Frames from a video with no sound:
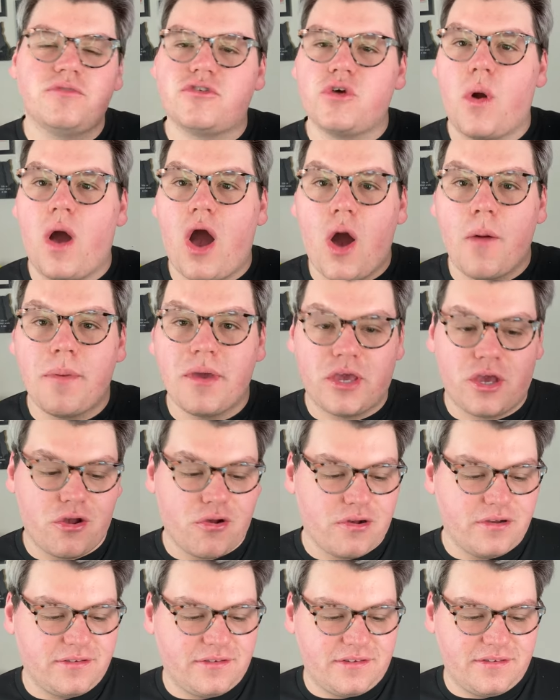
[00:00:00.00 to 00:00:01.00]
So I'll be
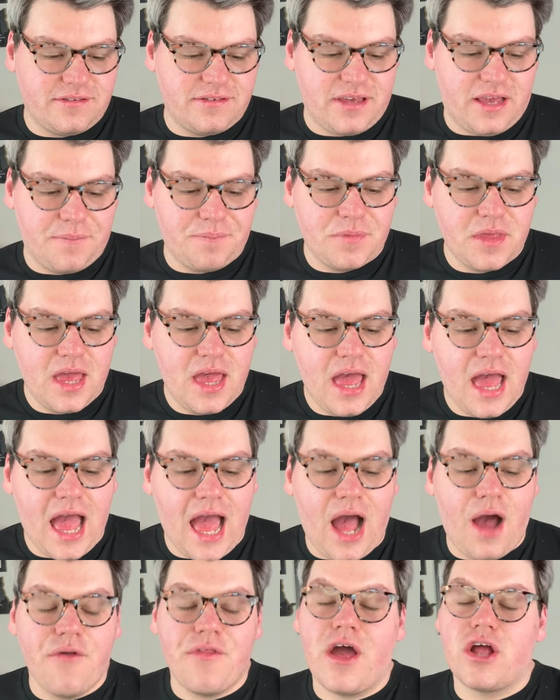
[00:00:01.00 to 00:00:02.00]
curious to see
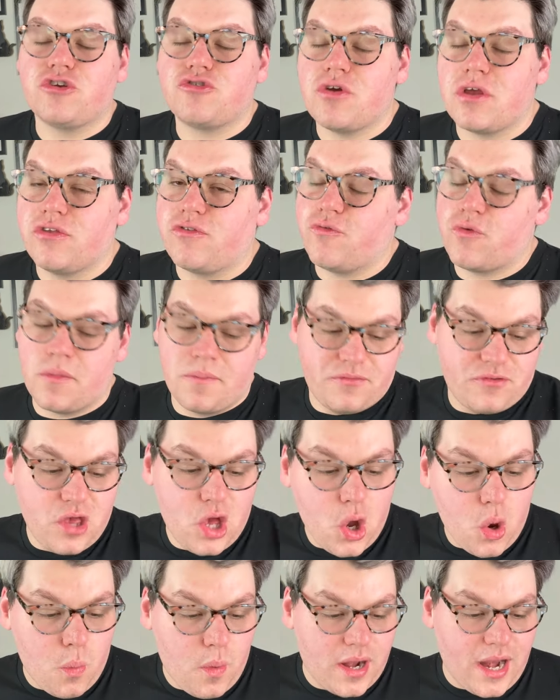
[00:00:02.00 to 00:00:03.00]
how that transforms
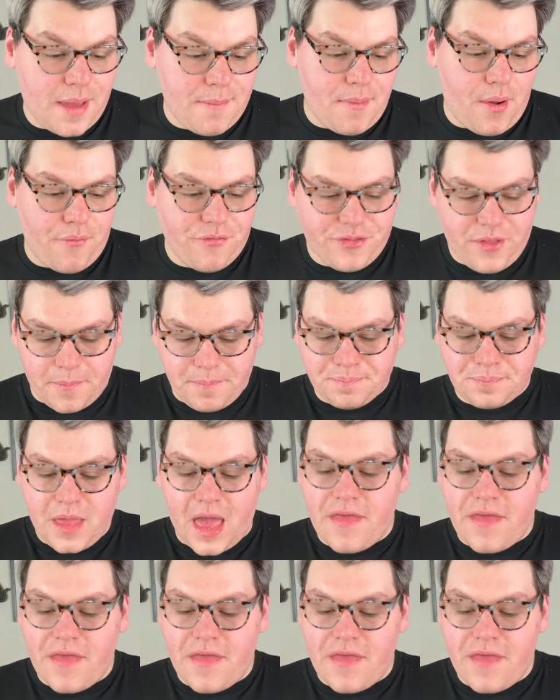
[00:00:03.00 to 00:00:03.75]
when I melt them.